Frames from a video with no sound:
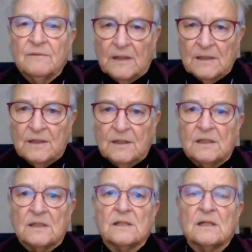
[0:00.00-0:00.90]

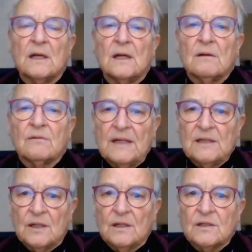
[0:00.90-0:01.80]
funders,
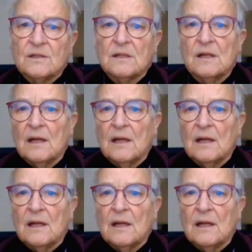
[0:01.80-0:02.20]
research